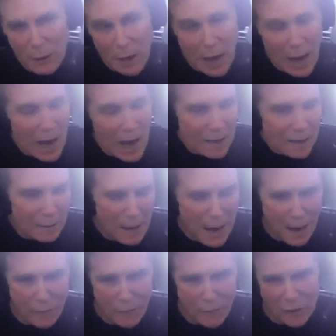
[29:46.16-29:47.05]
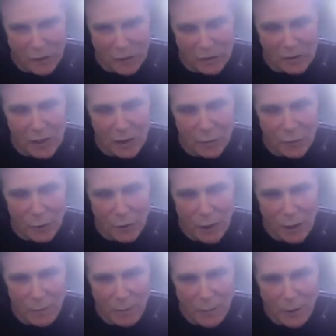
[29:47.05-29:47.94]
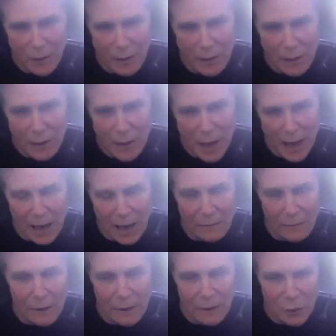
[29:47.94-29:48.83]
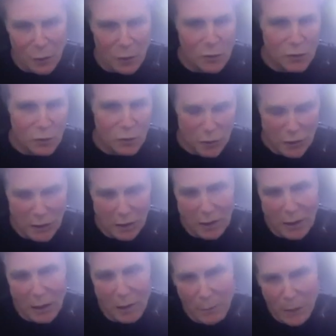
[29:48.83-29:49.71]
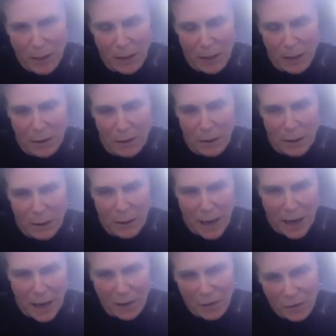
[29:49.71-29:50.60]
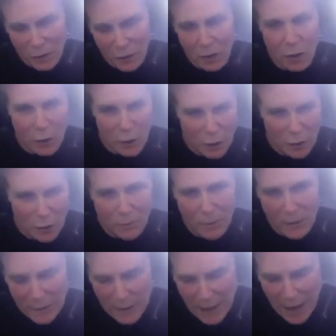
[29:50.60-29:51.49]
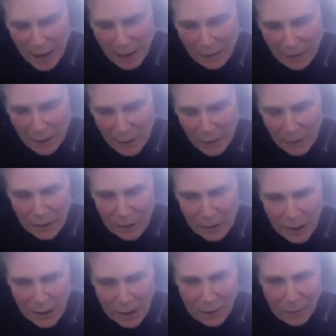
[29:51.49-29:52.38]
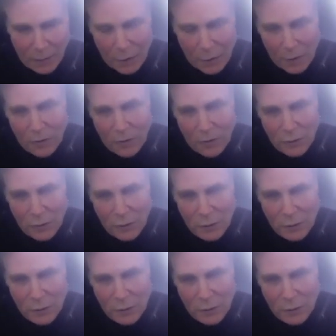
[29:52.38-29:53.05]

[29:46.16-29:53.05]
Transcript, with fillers: I can have a successful company and the users can get paid. And it's a herd mentality that kind of works.